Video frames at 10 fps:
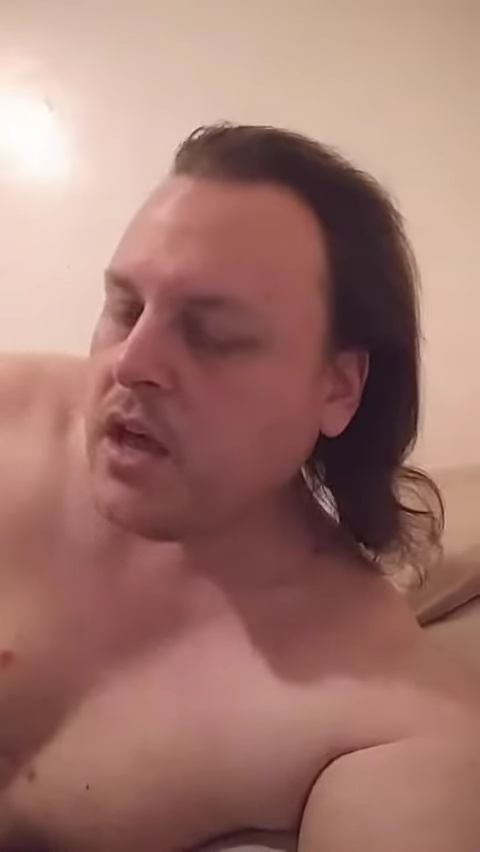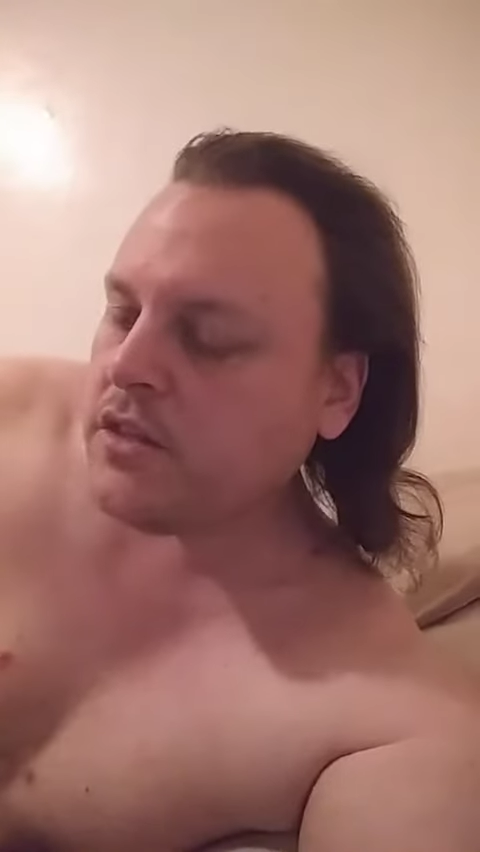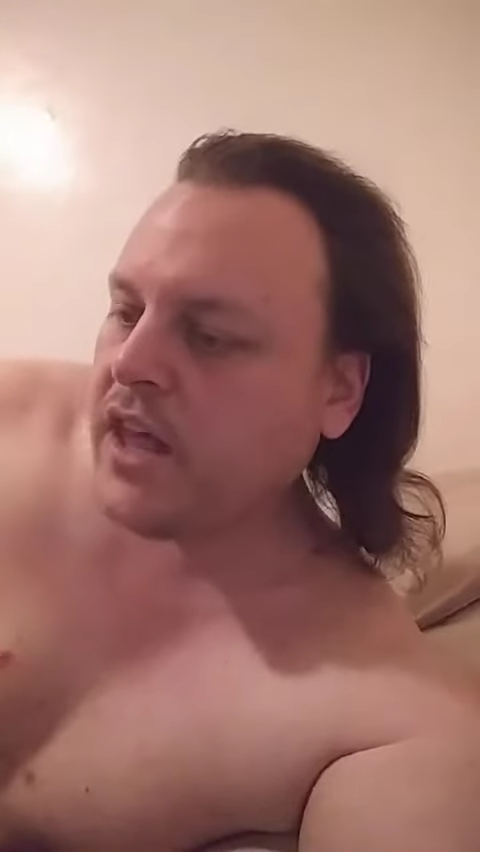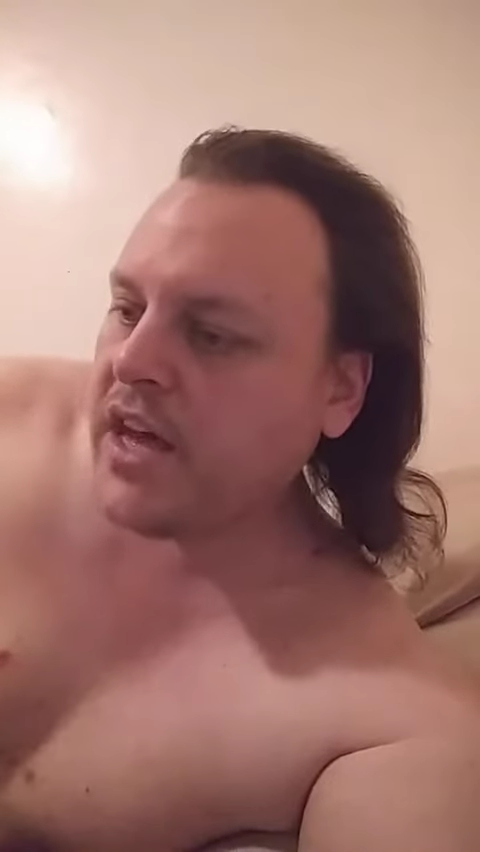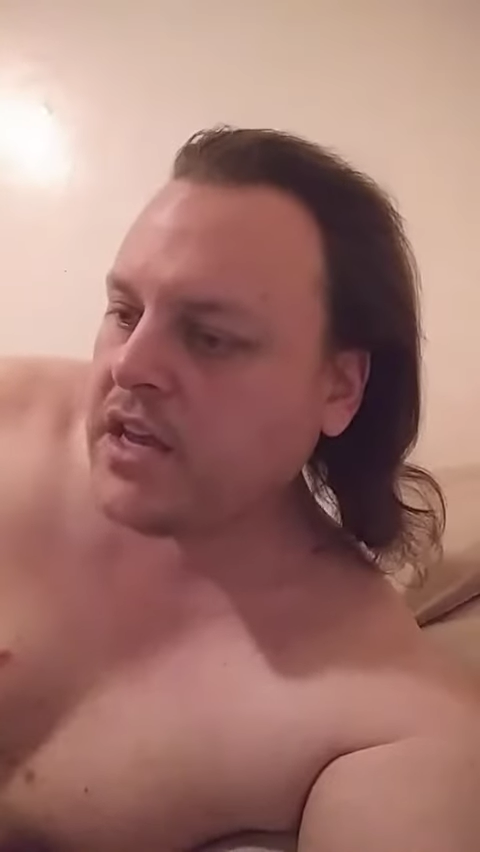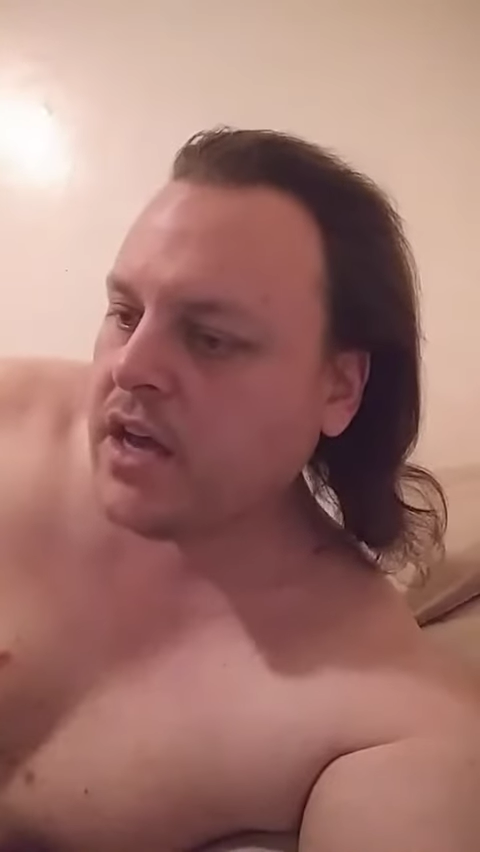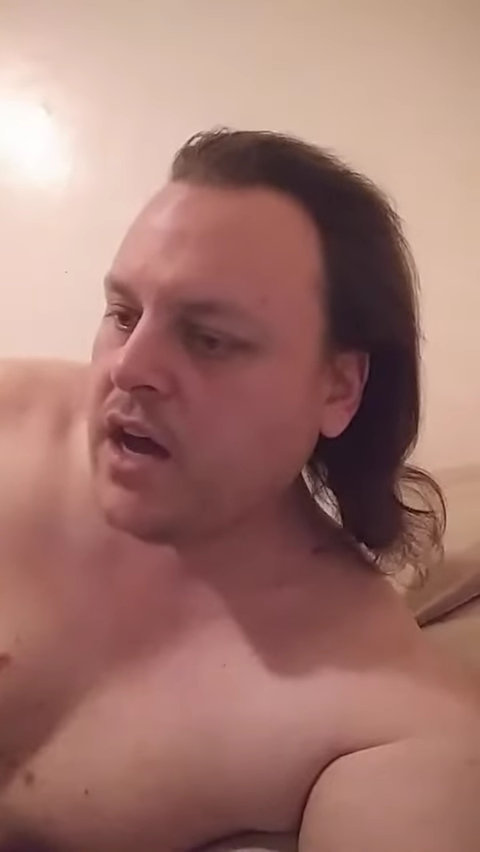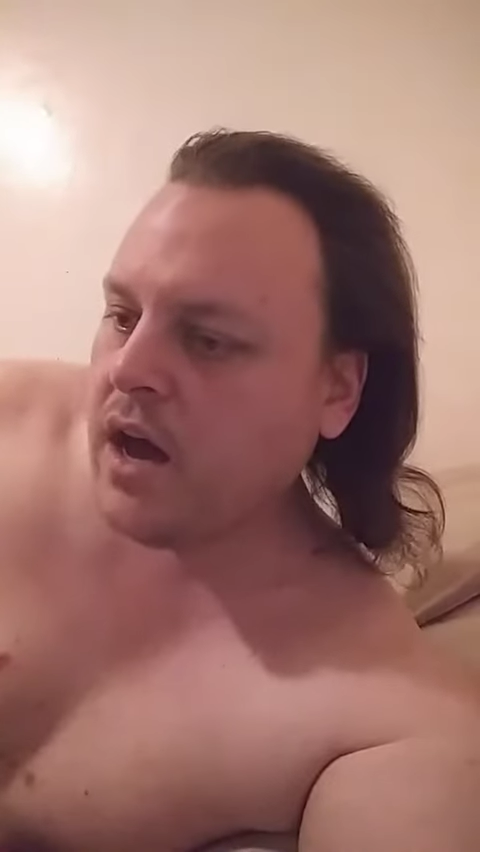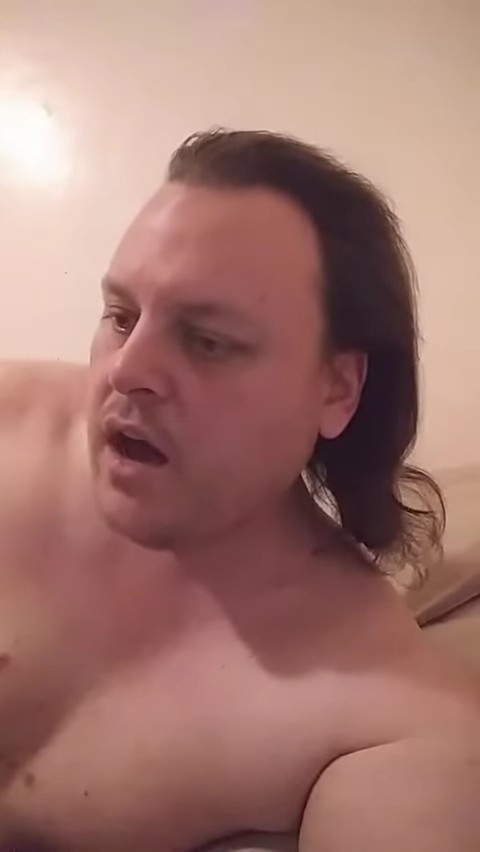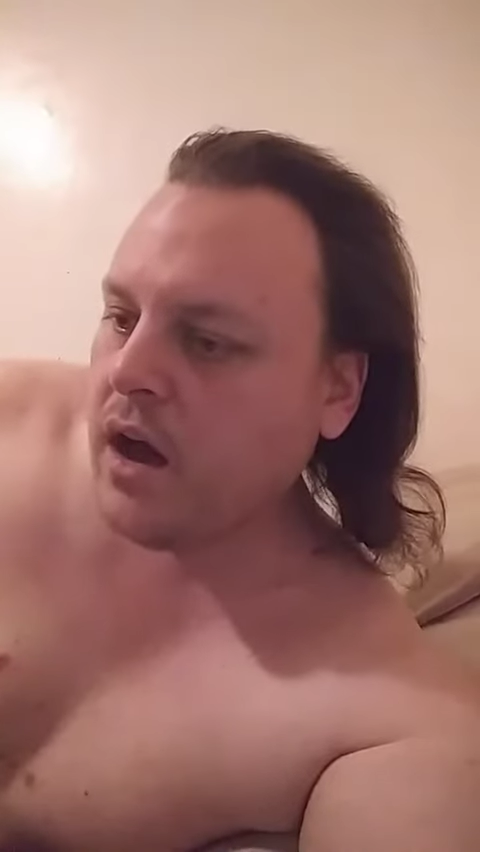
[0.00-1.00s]
Like,
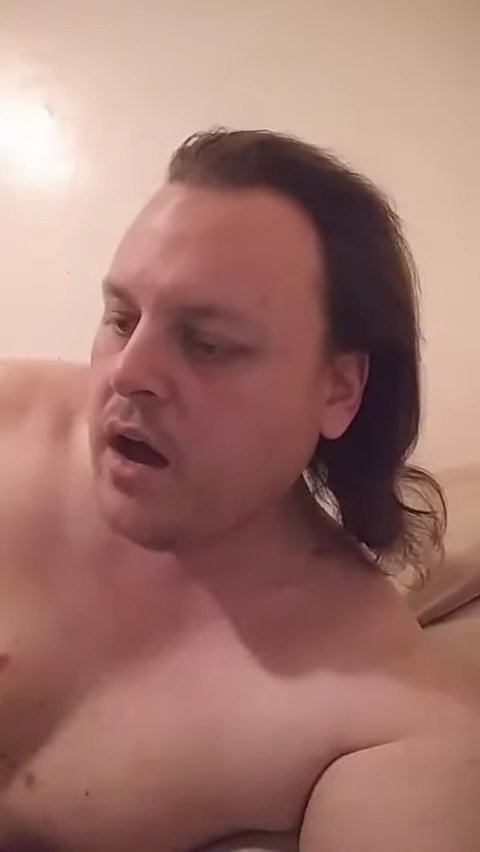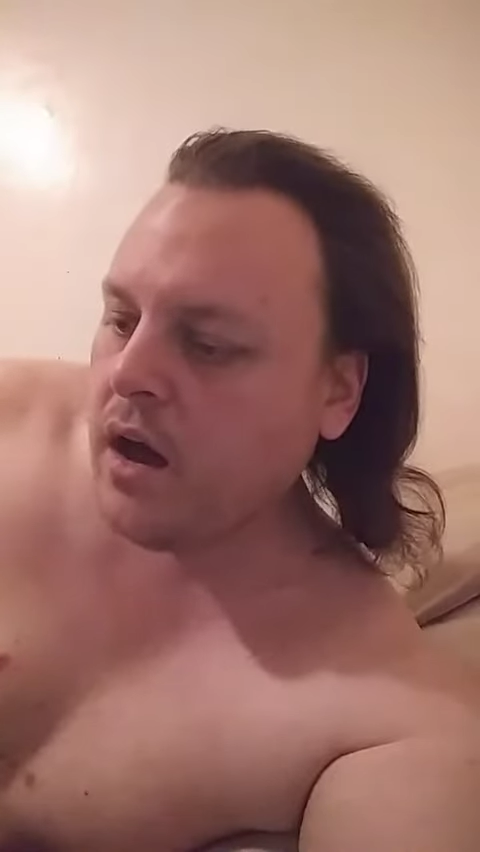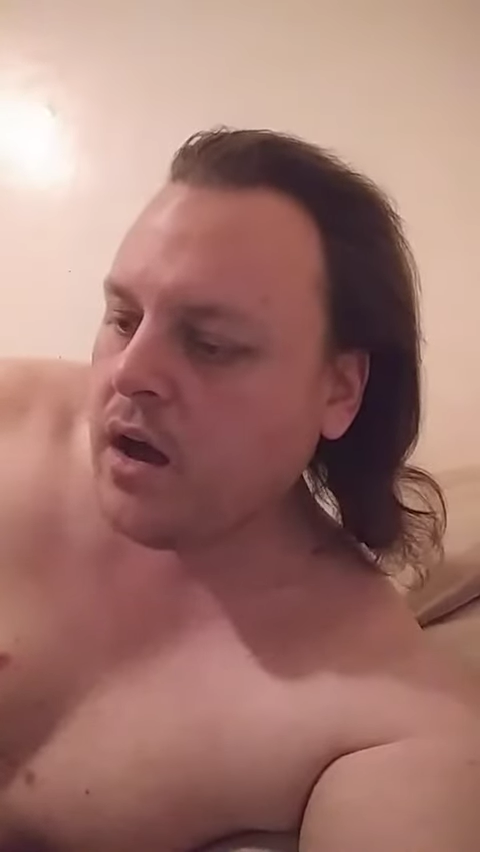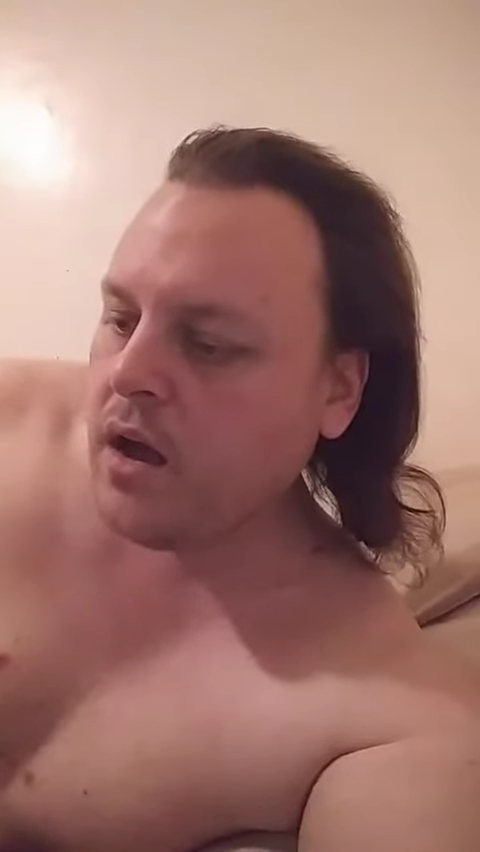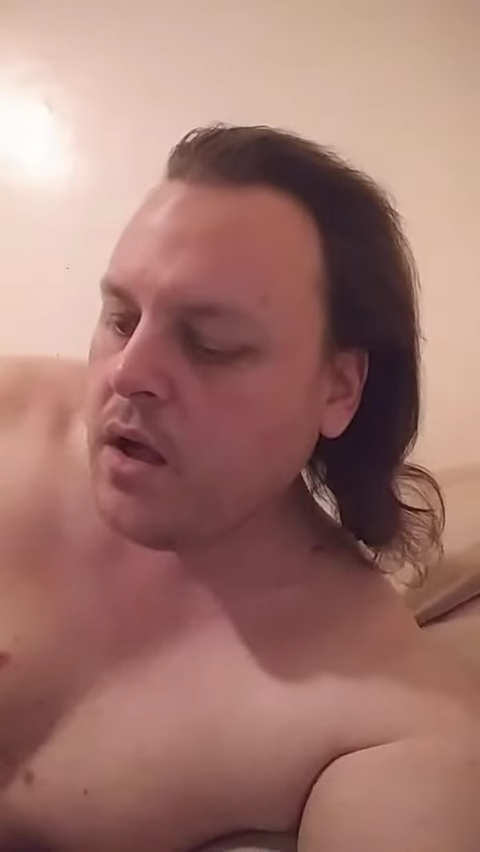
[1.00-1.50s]
uh,